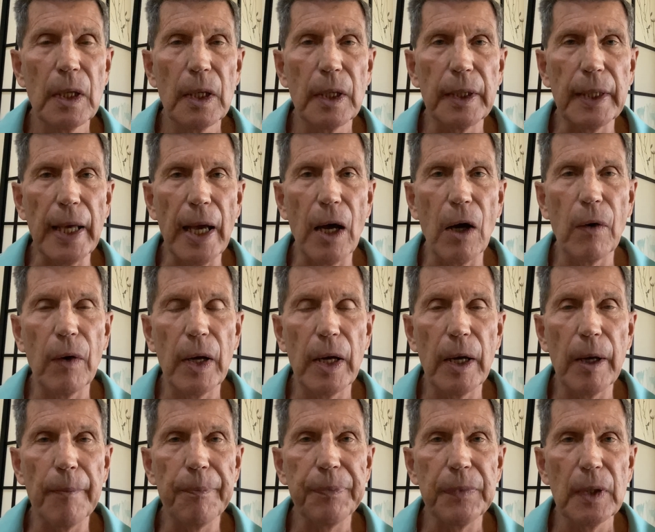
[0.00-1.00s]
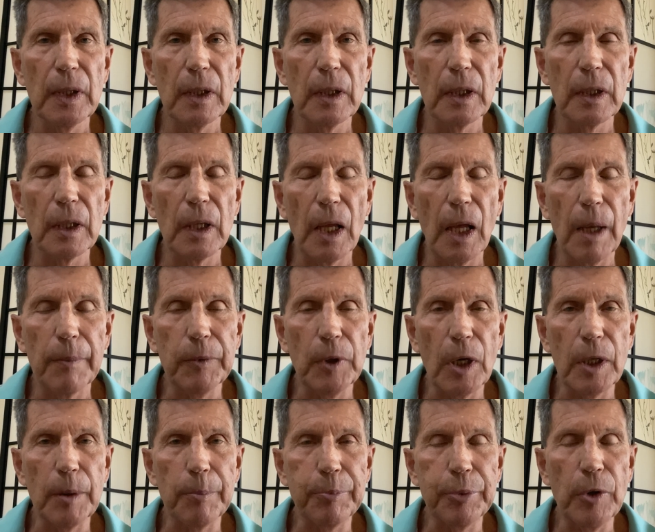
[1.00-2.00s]
Now, I'm
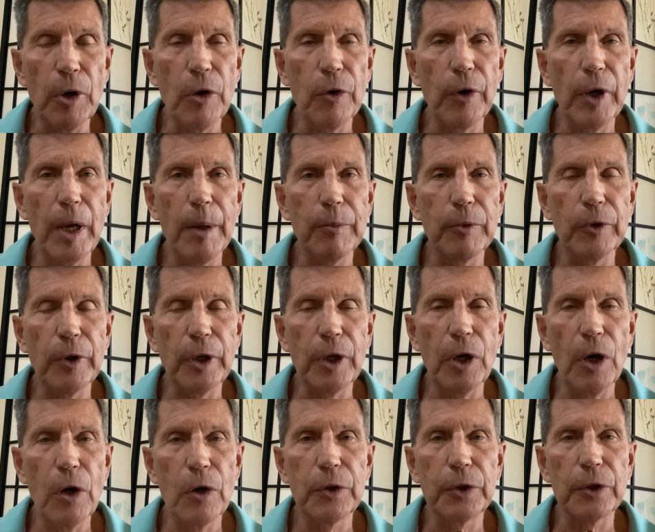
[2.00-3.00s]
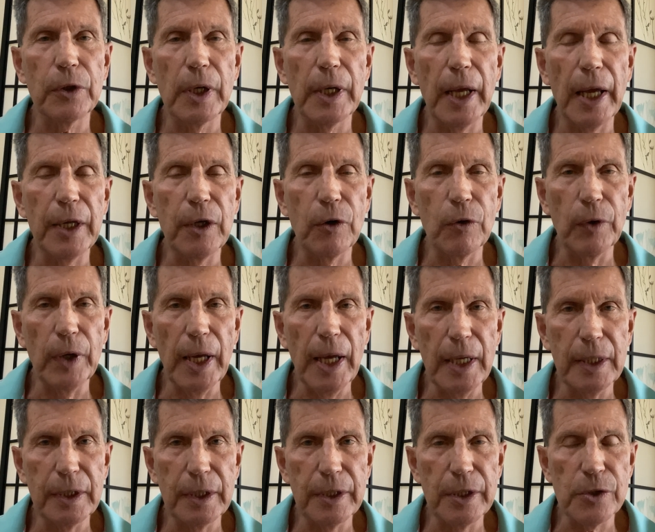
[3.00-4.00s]
not a programmer or a coder, and I
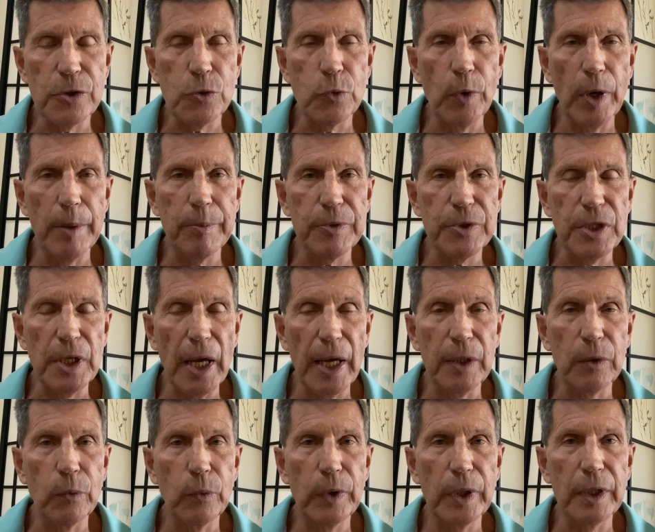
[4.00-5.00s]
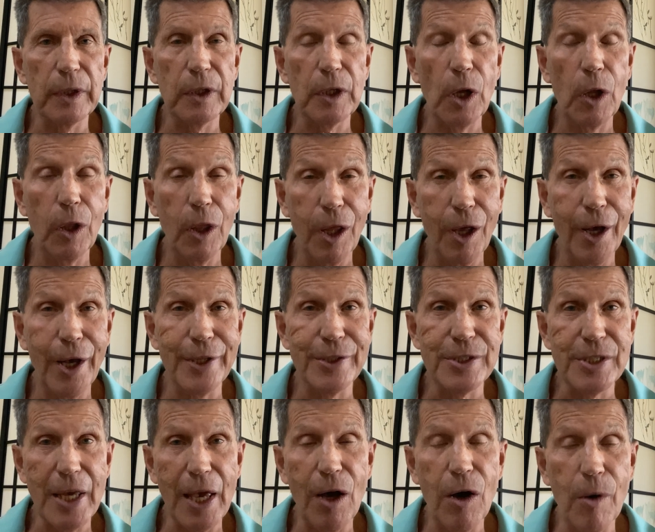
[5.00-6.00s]
created this website with
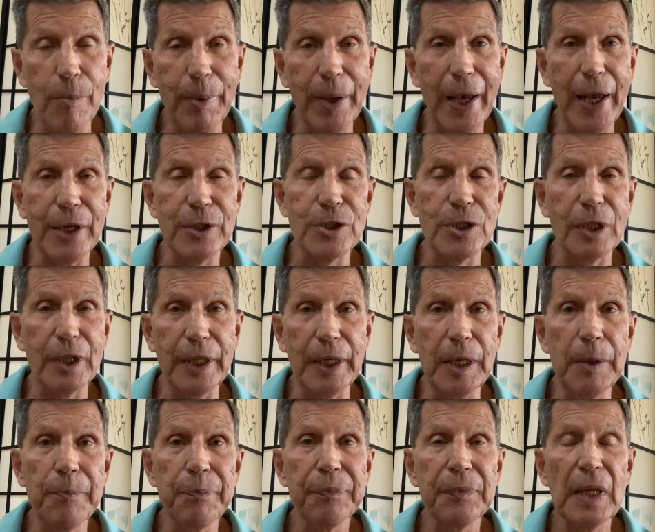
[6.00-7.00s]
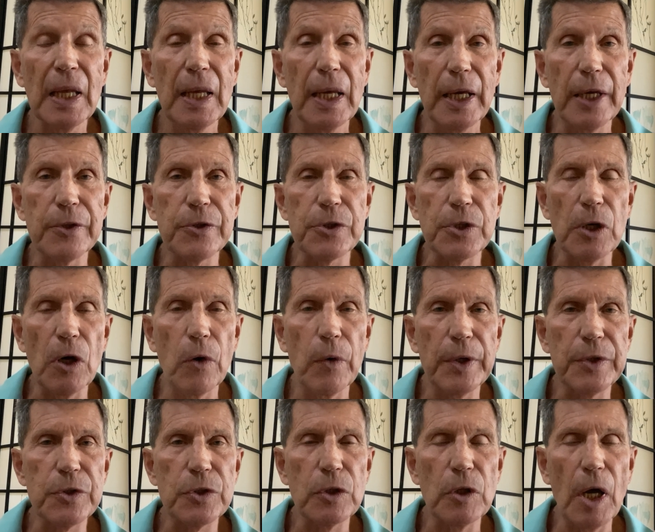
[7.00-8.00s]
Claude's help, actually. And so
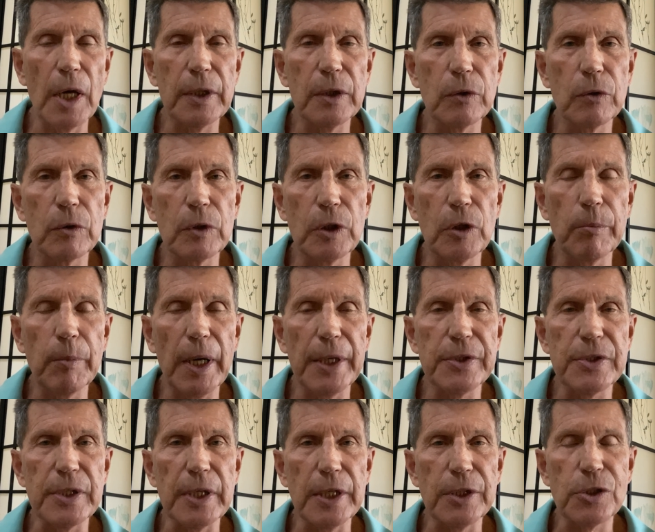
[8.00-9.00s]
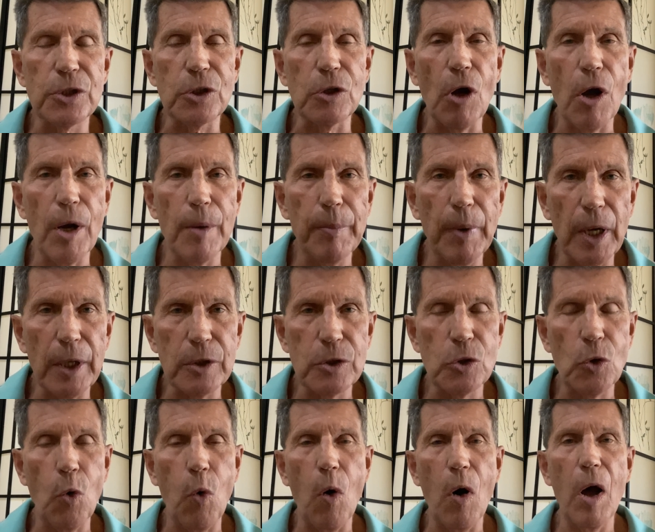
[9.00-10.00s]
it's not, you might say, Starbucks
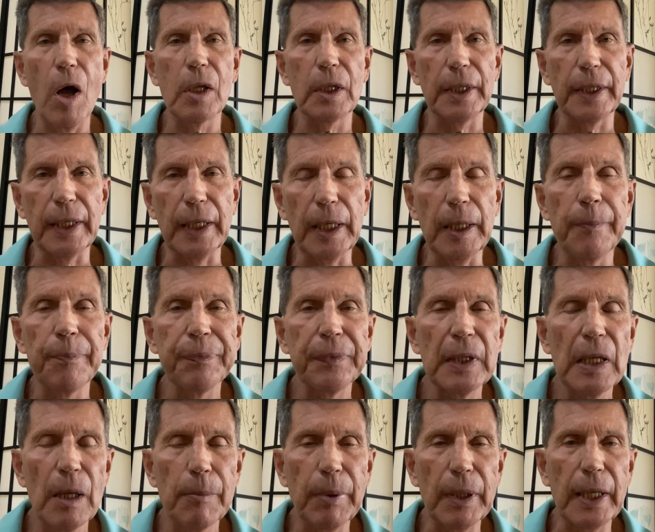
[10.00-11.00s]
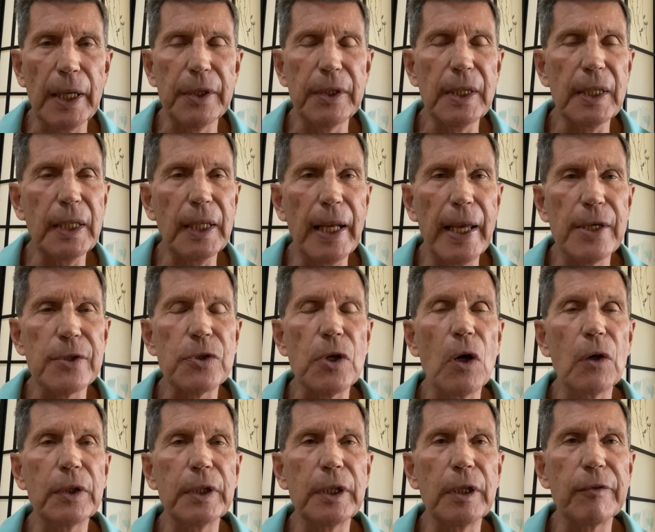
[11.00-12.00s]
quality, but I think it has
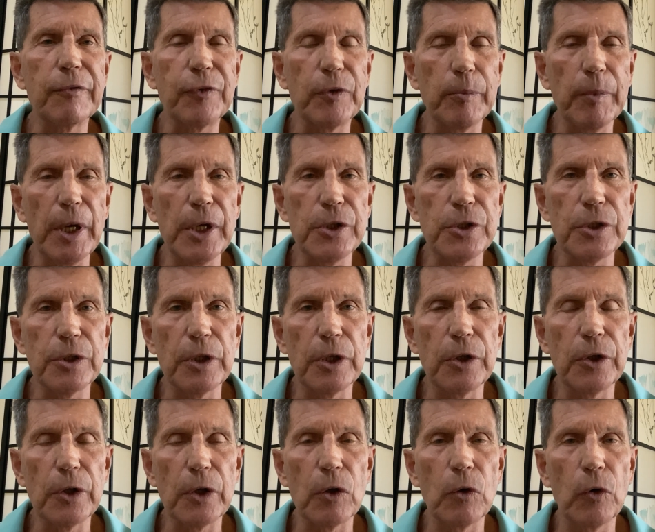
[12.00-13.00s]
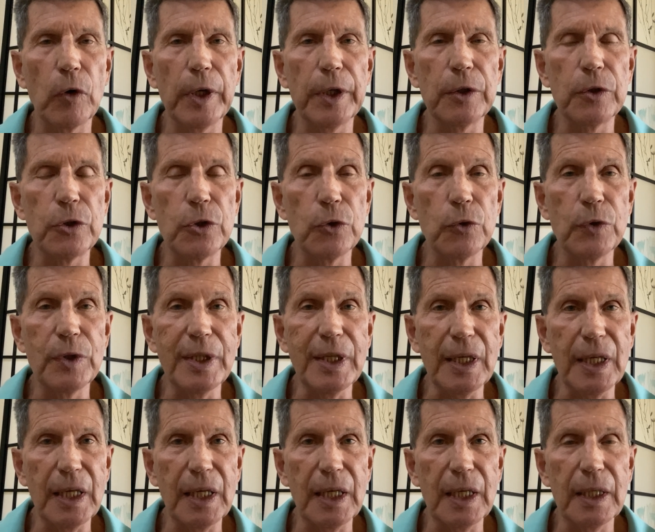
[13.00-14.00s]
all the information that you're going to
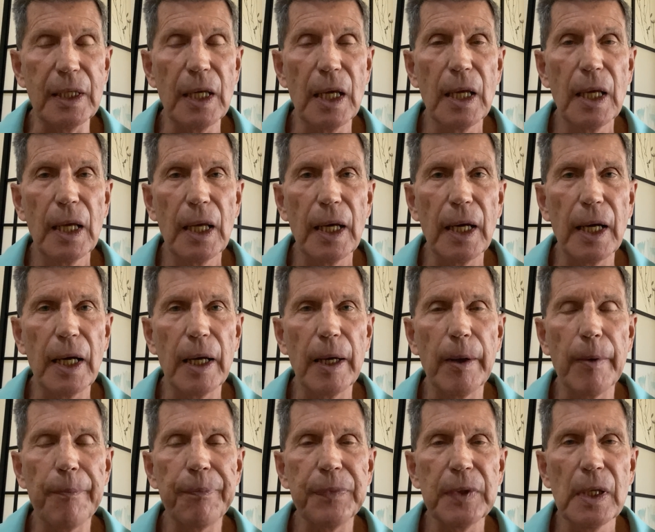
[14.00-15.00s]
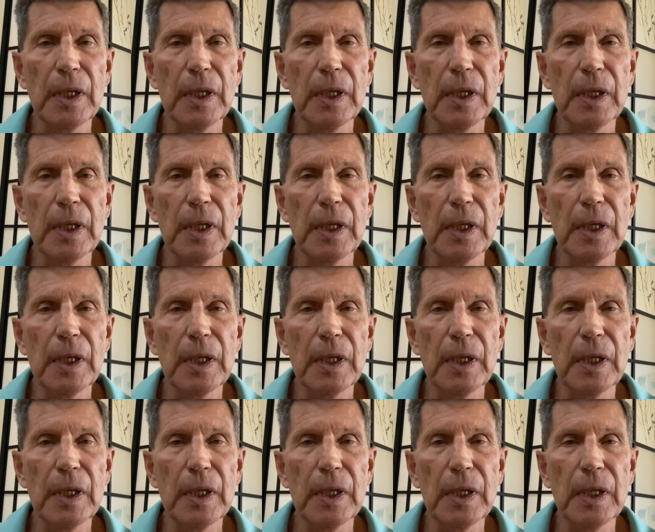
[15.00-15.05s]
need to